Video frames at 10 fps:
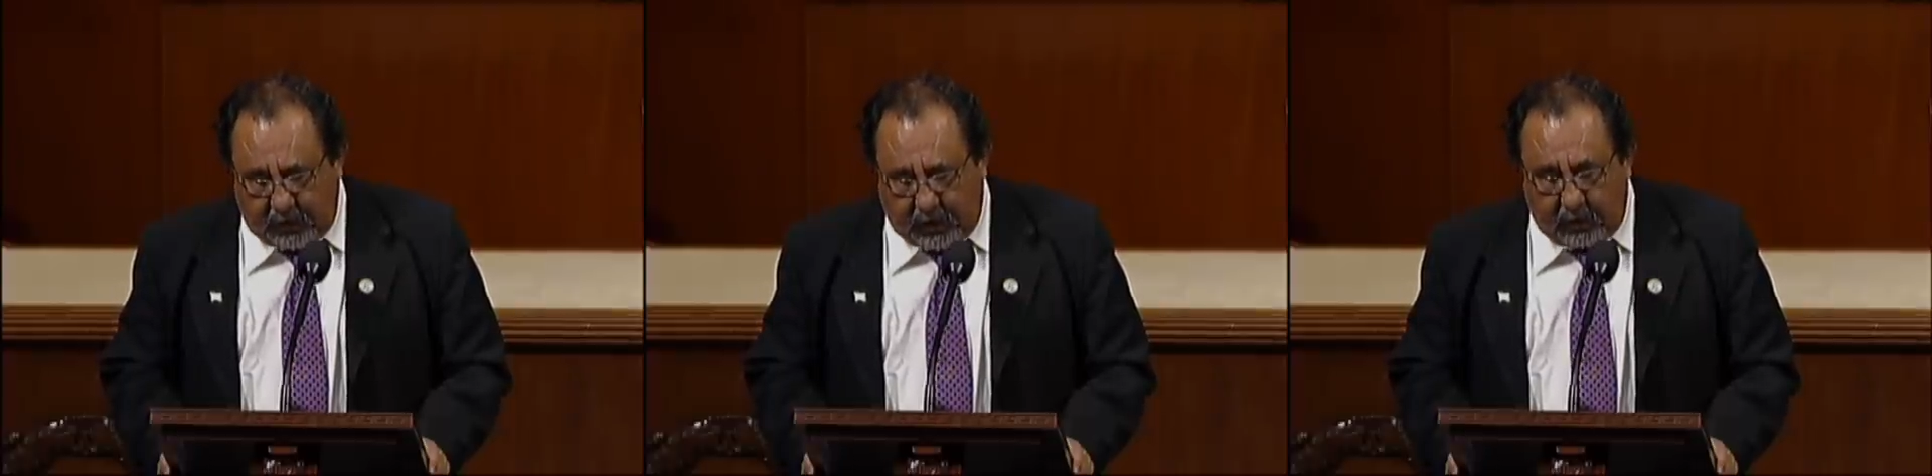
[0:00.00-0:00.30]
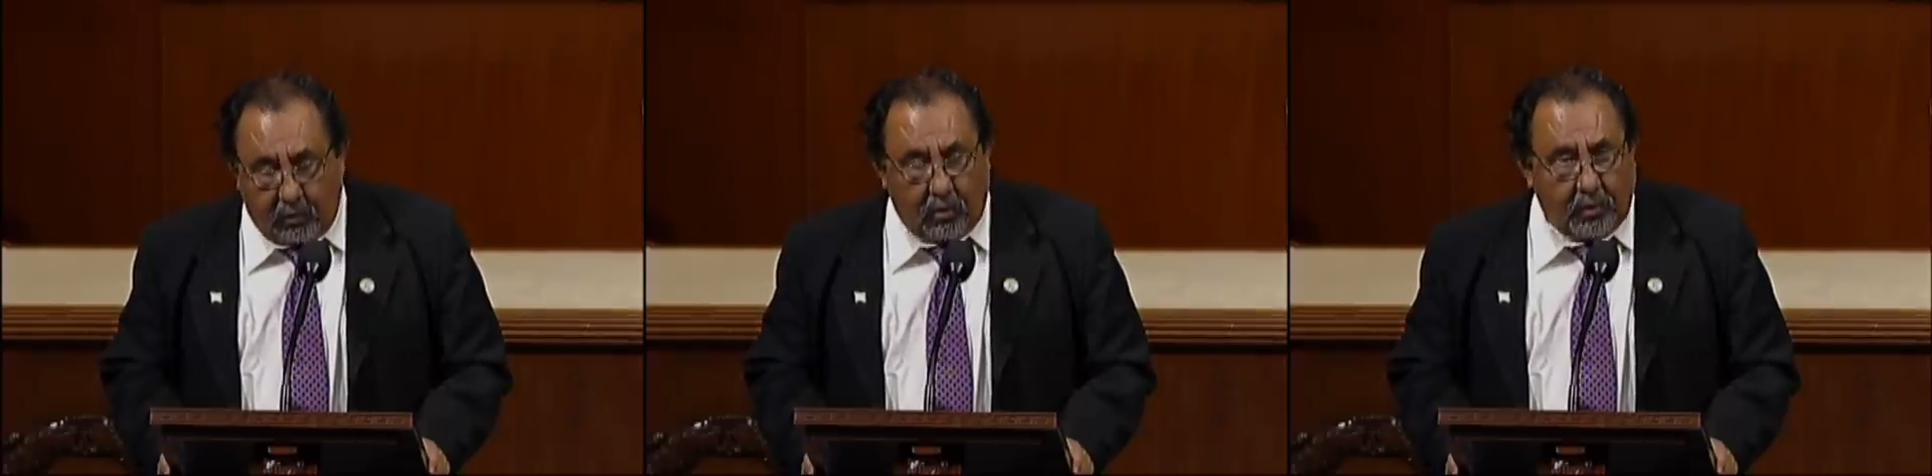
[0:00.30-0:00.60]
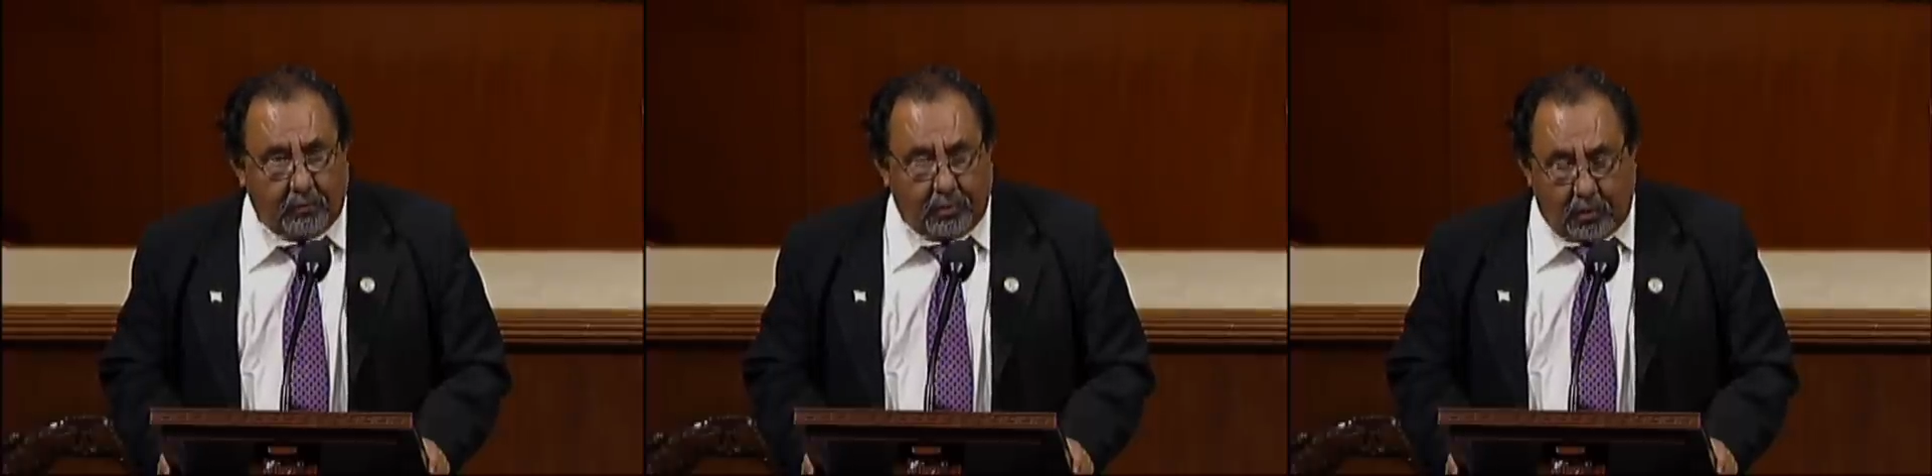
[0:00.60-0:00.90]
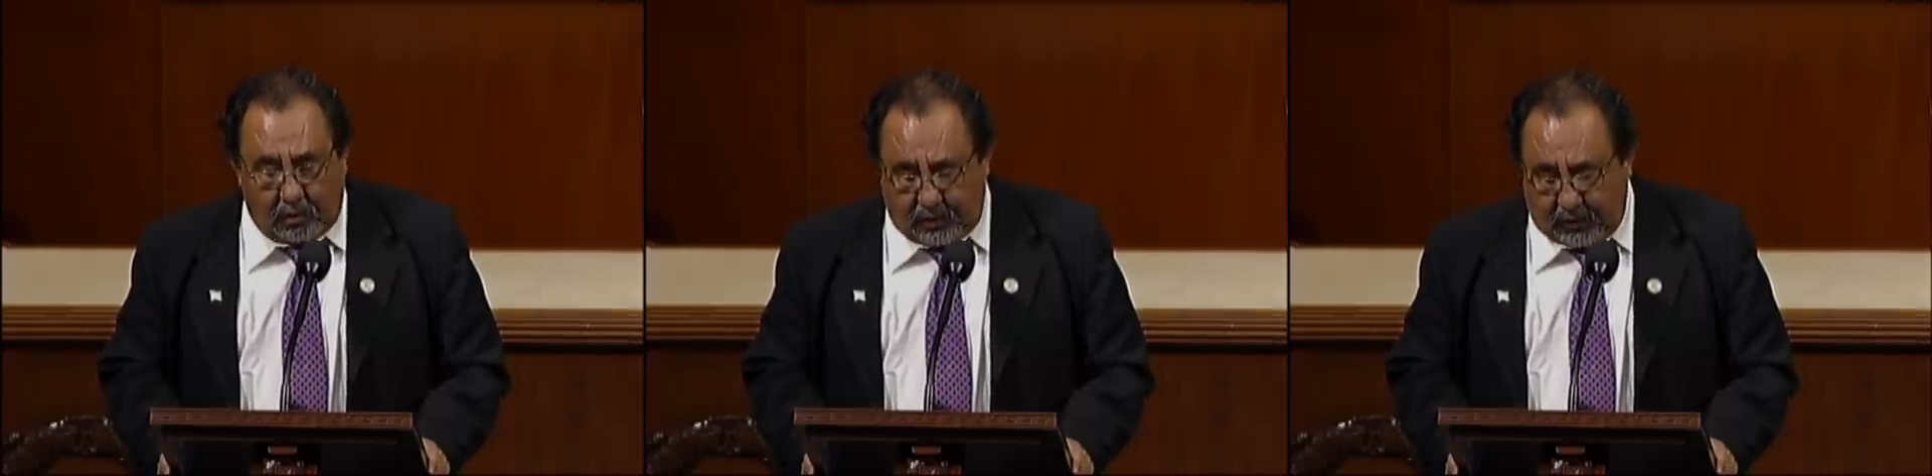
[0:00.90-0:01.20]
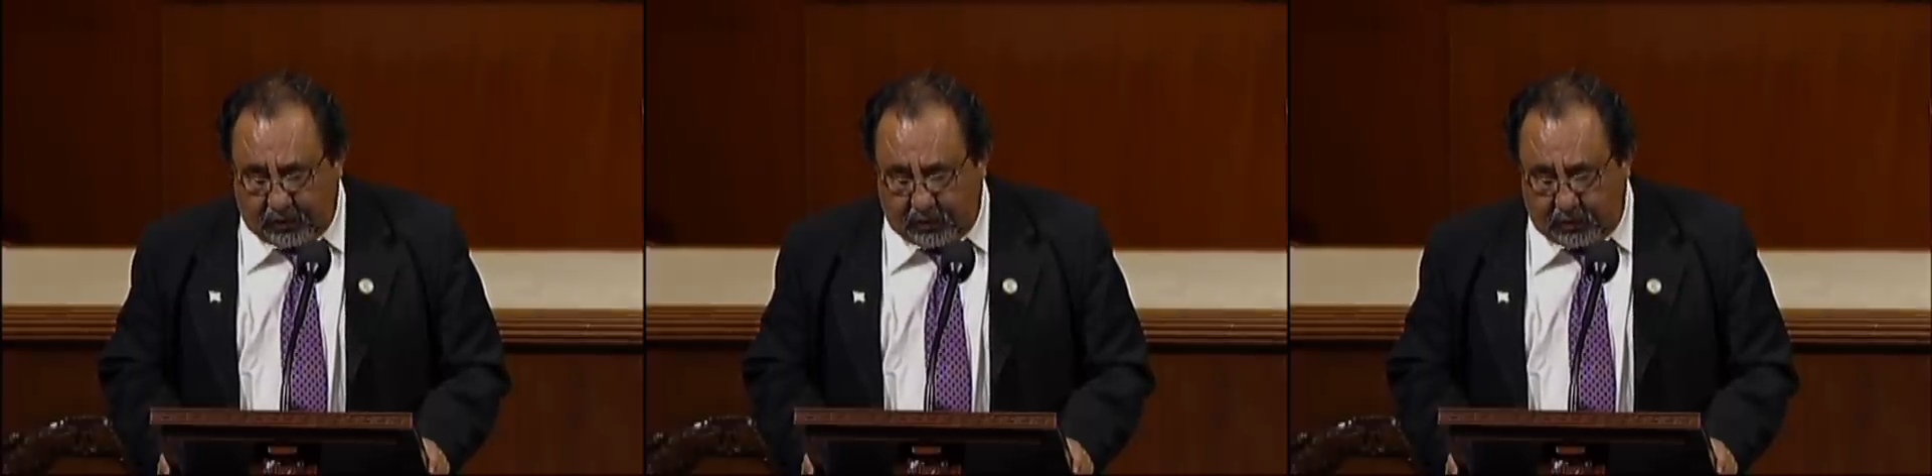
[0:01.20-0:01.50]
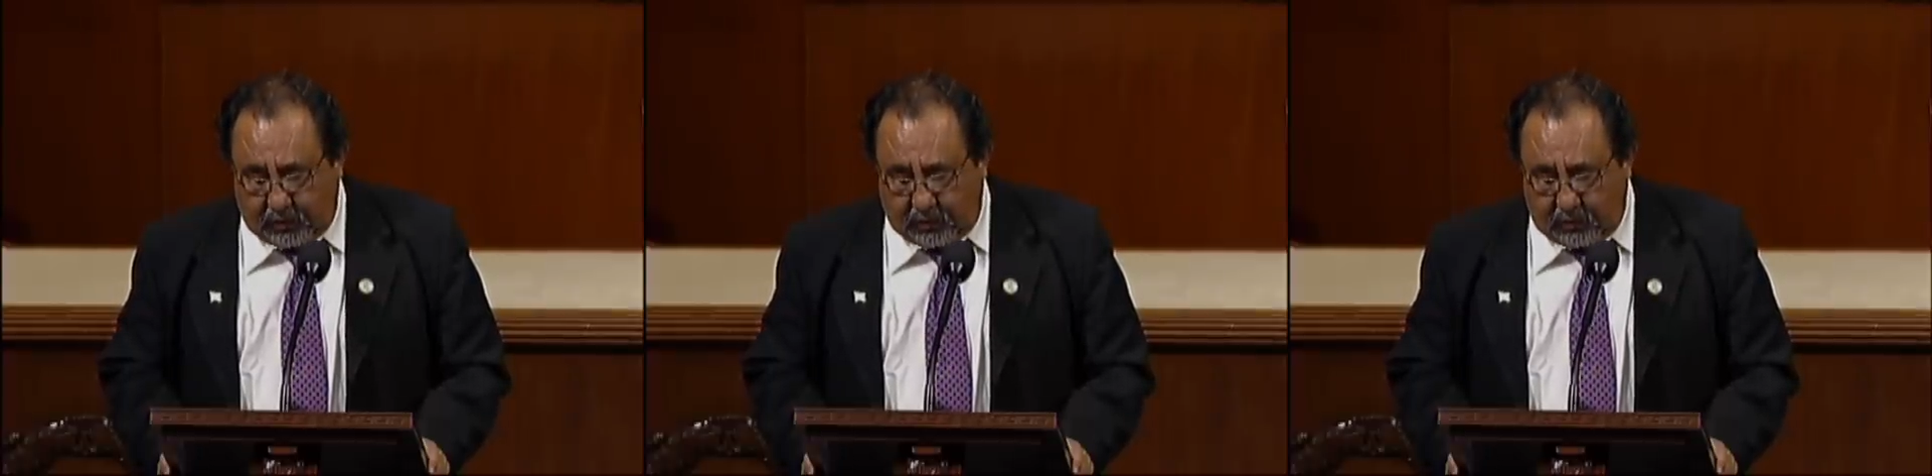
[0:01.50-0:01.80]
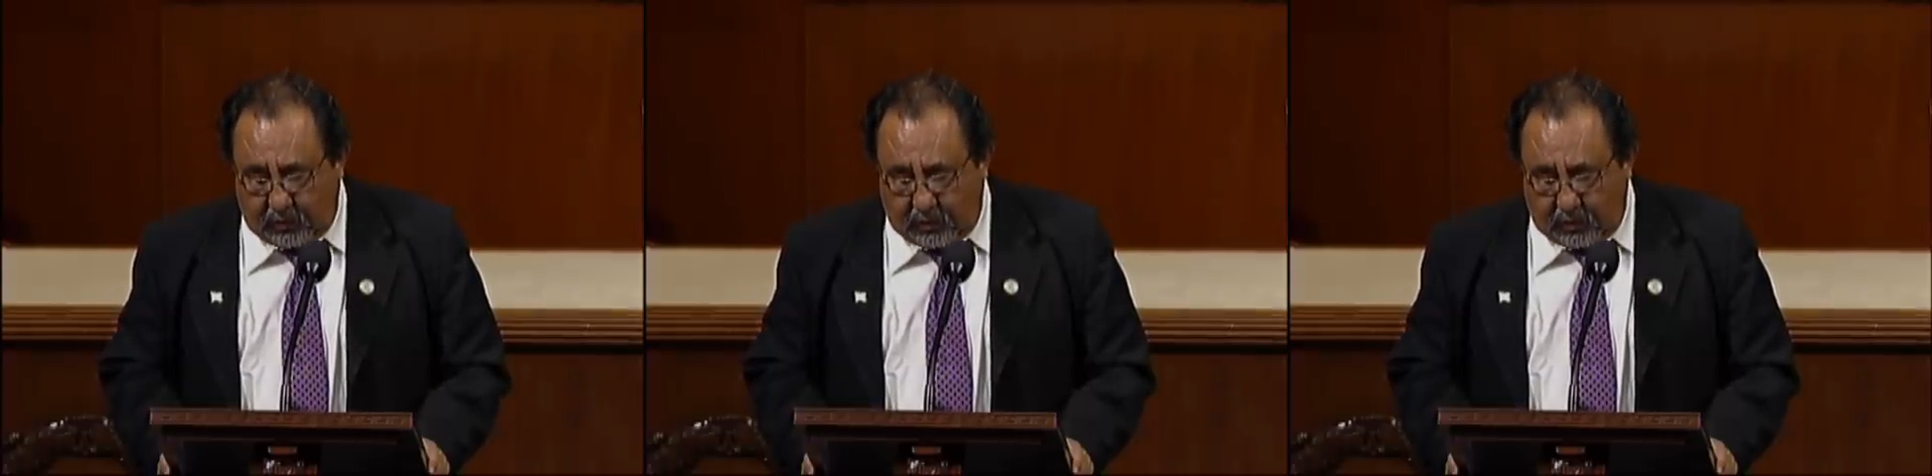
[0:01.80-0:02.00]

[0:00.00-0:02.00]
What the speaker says: outlawing poll taxes